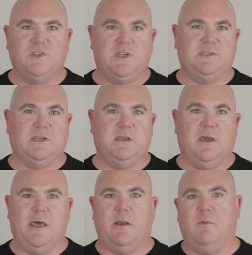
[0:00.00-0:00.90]
just a
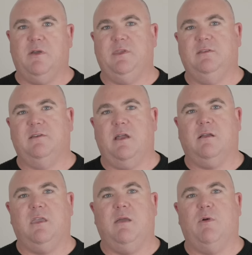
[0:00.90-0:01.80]
cutout around the entire
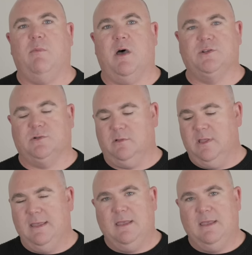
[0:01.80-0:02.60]
camera module.